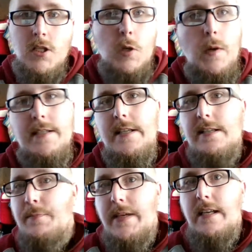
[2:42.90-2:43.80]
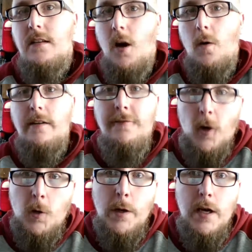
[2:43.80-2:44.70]
So what's this mean going
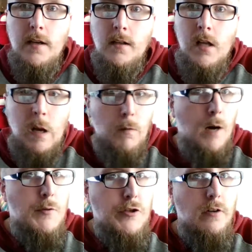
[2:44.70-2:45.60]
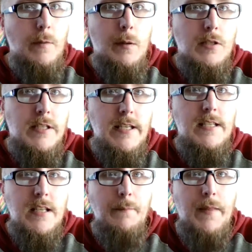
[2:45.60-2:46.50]
forward? Well, I'm sure we will see
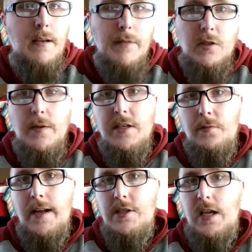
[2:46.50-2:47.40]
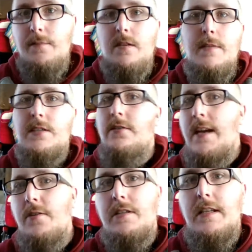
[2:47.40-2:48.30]
something between Trent James and Mr.
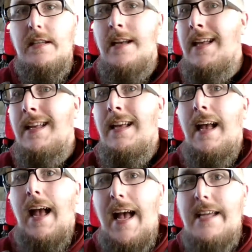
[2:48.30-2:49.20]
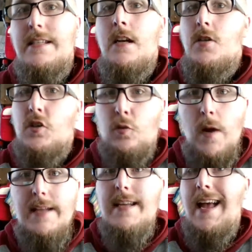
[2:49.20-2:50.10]
Henderson, as
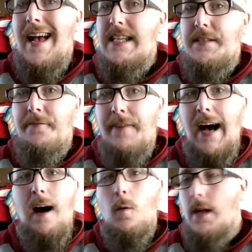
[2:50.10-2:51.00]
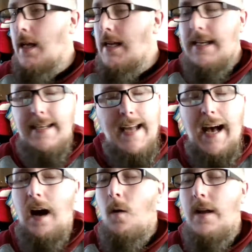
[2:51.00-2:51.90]
Trent has vowed
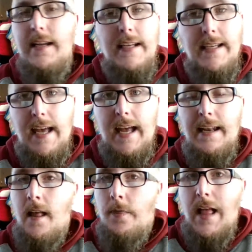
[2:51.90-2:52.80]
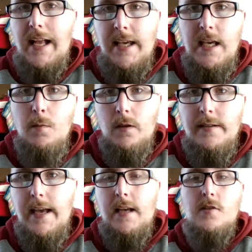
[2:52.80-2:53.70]
now and again that he will
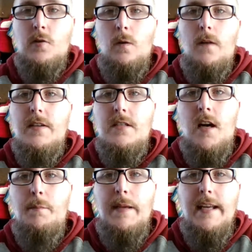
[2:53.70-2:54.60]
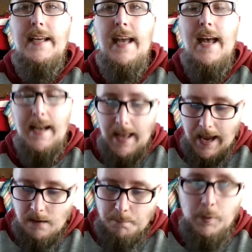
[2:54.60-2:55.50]
take control of this company again
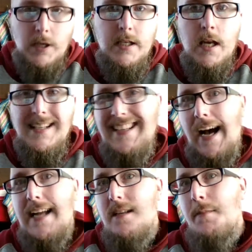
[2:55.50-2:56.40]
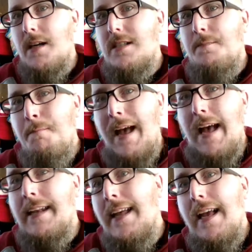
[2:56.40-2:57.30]
and put God amongst
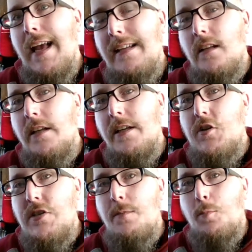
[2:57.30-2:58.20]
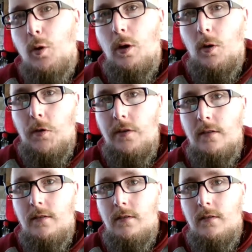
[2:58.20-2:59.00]
men into leadership roles.